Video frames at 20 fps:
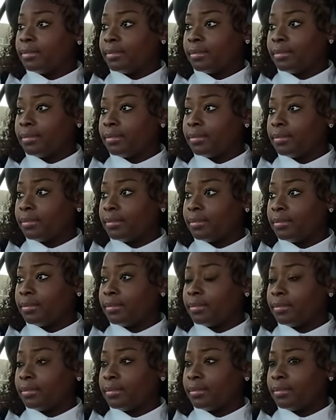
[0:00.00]

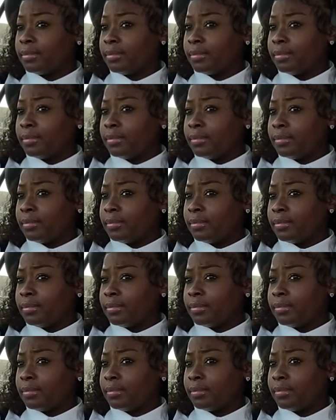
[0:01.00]

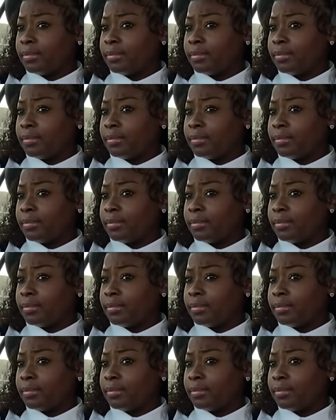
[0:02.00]
[no speech]